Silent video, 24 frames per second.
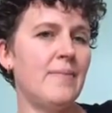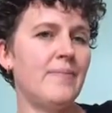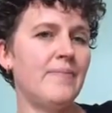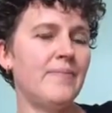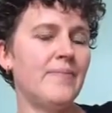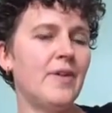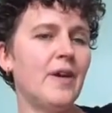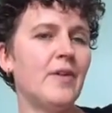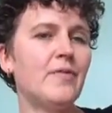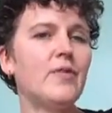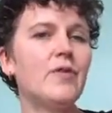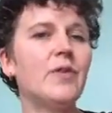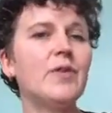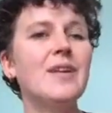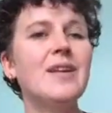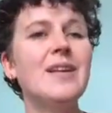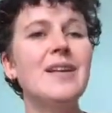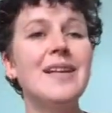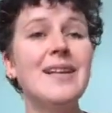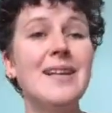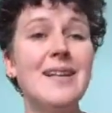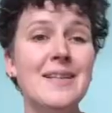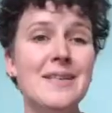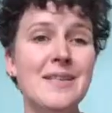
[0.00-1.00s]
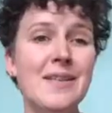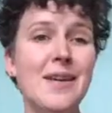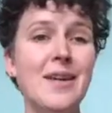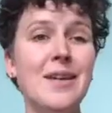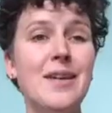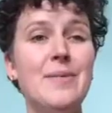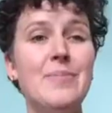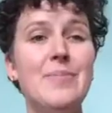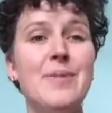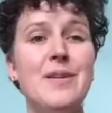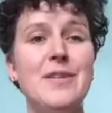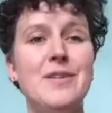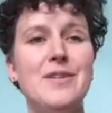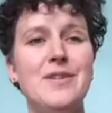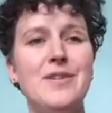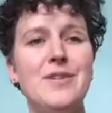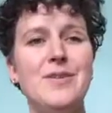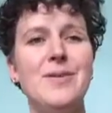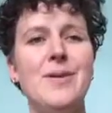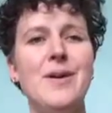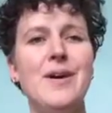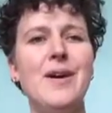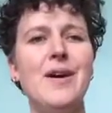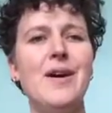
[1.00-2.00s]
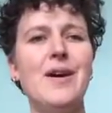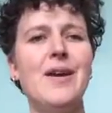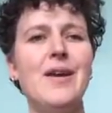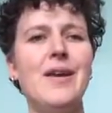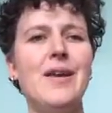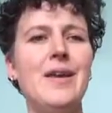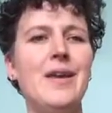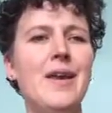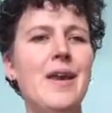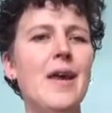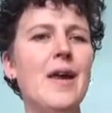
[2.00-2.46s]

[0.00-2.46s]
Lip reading: I've gone a little tiny bit too high.